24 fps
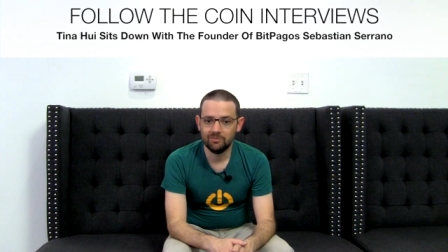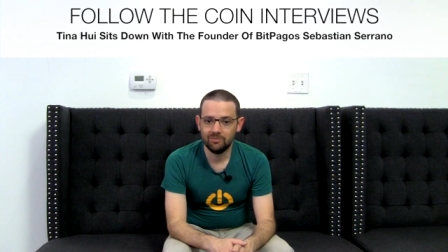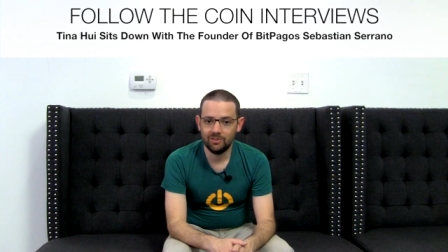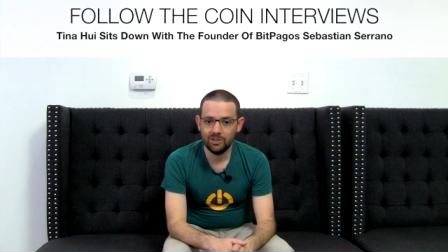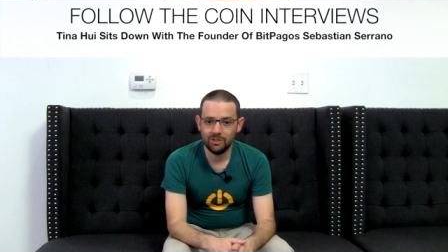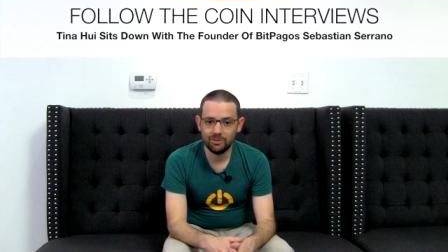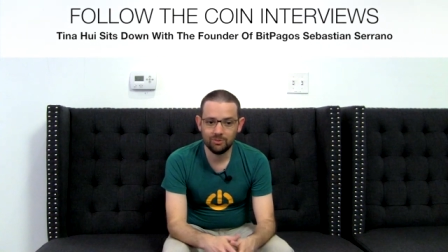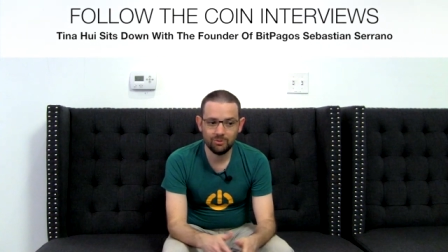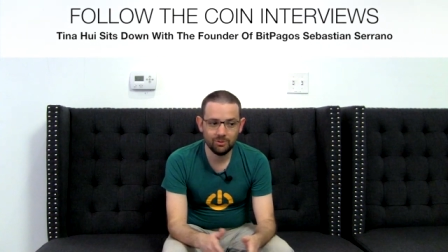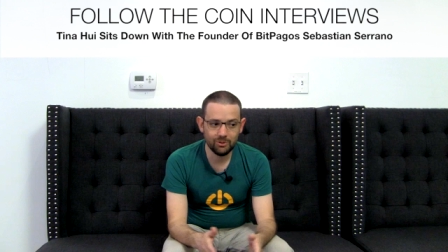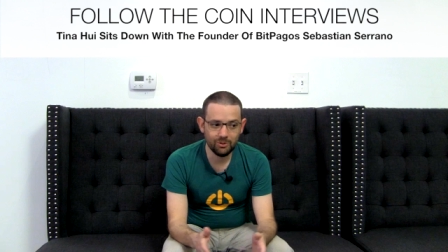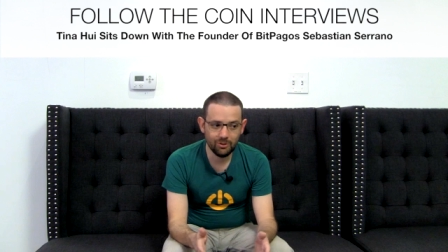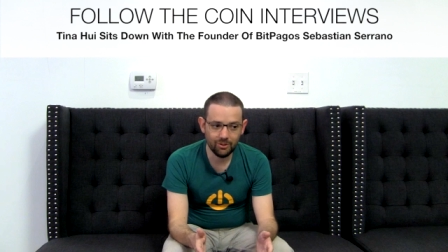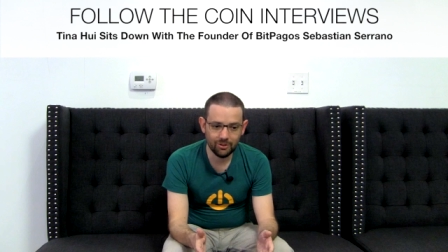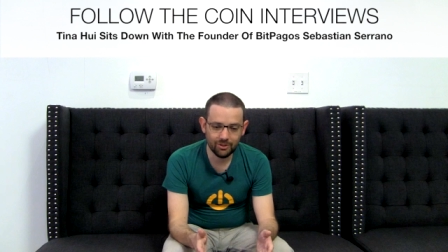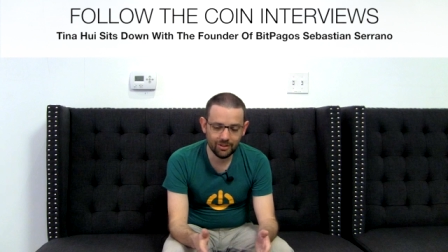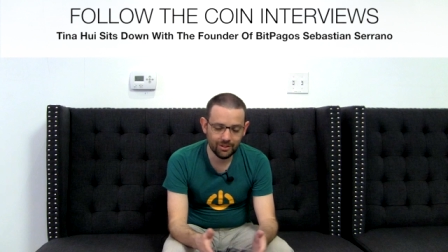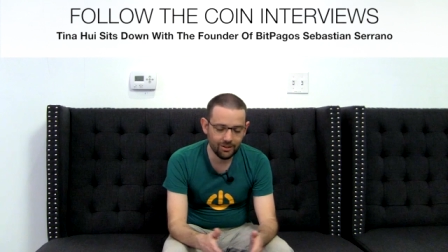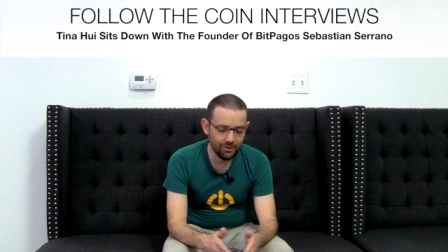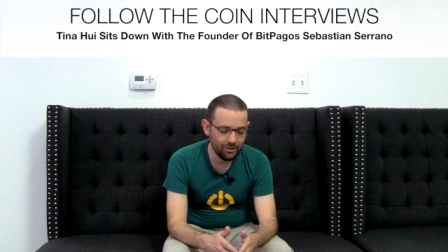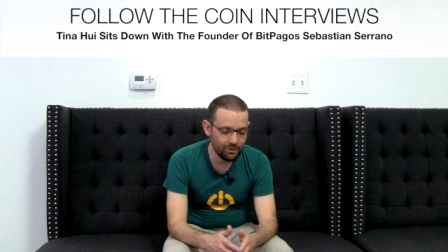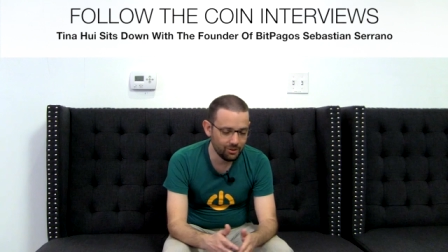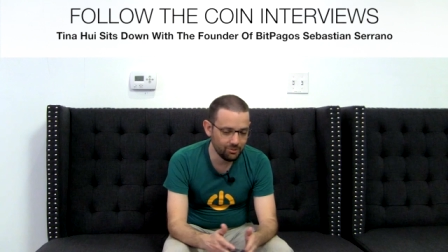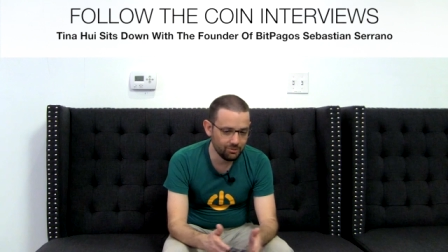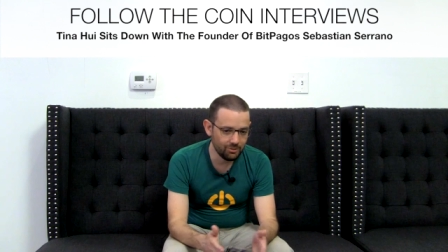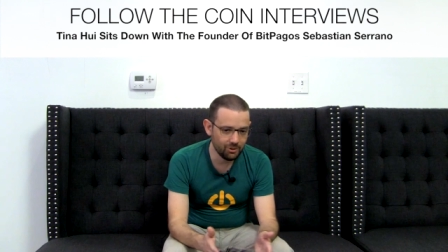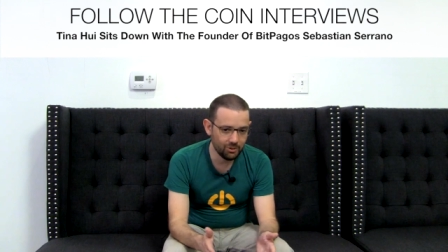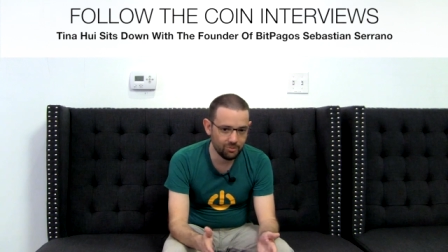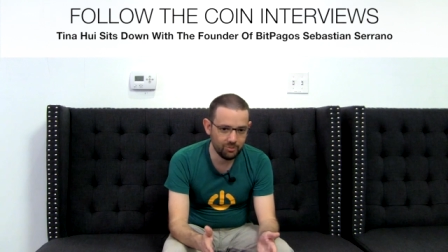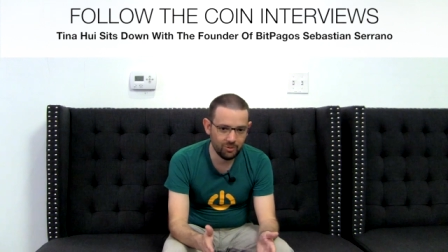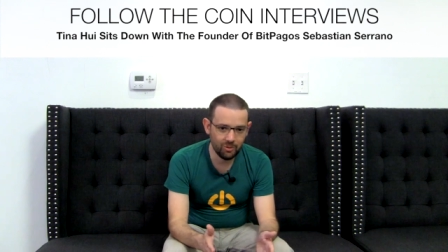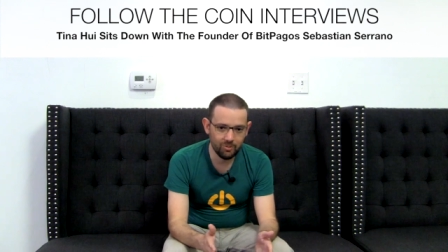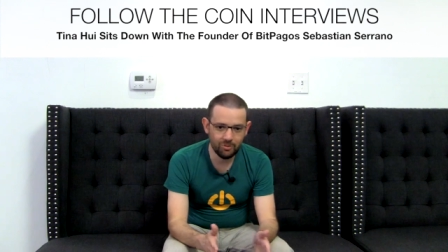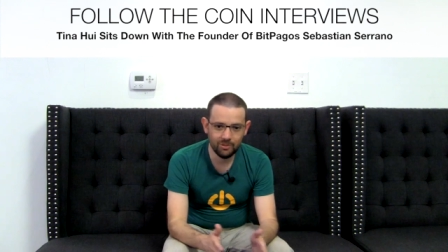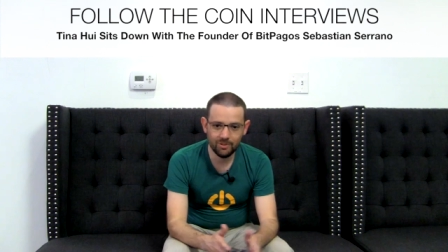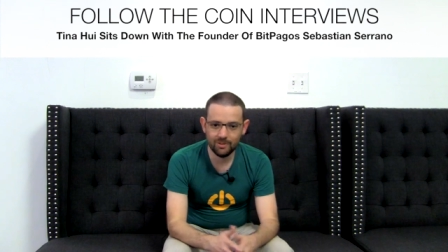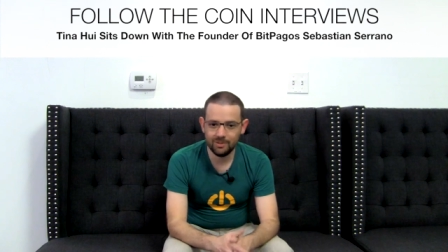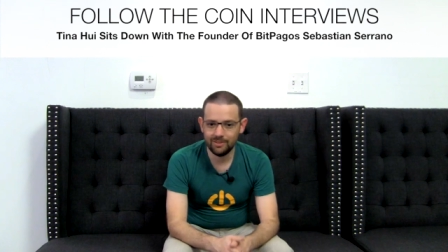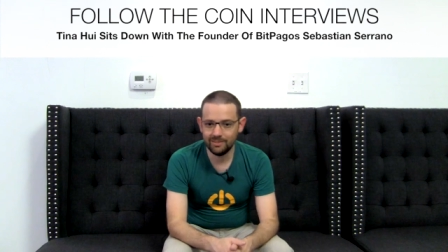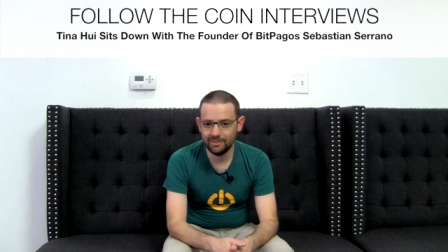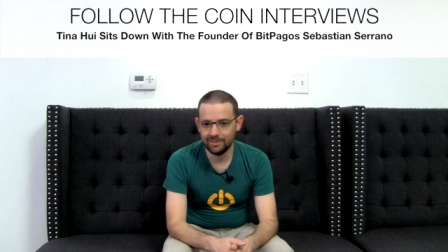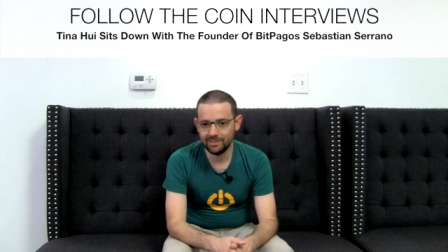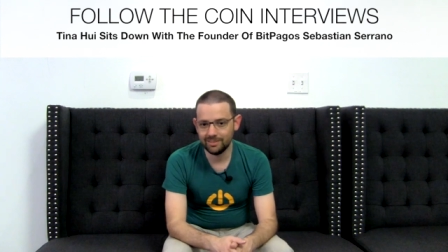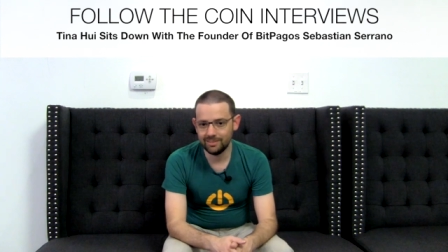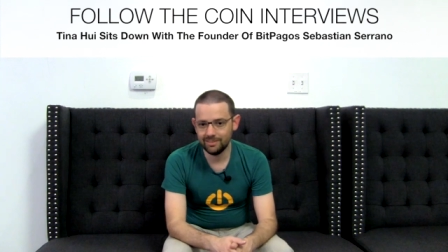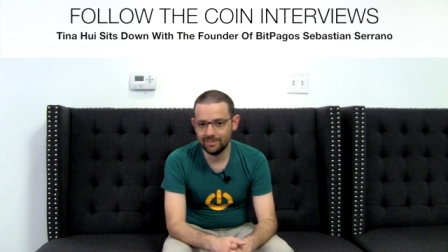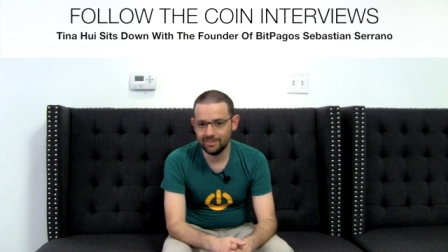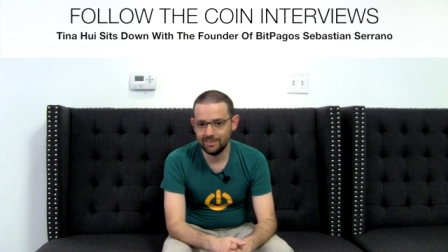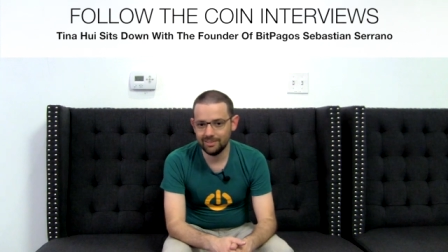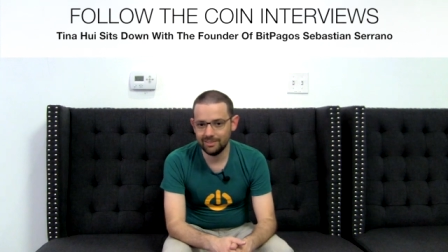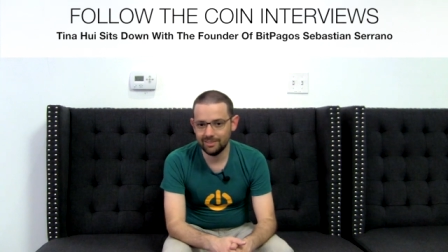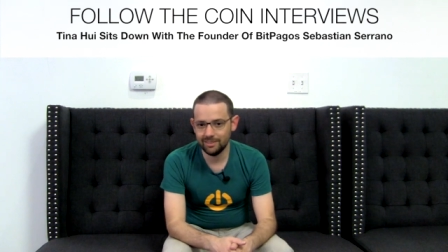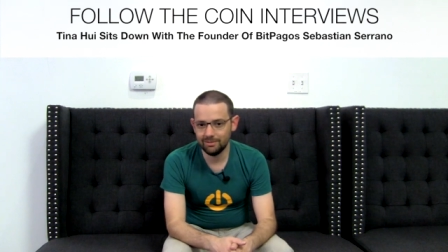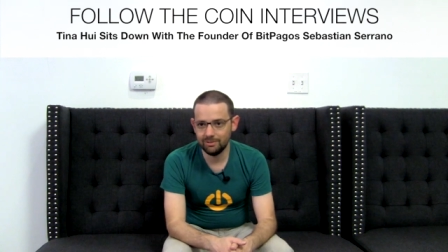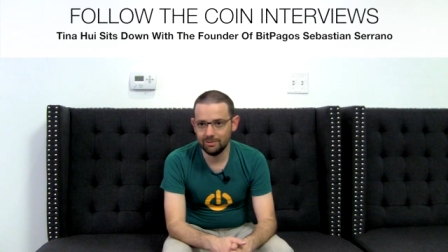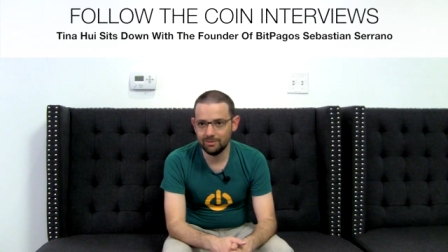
Facebook got a lot more popular in Argentina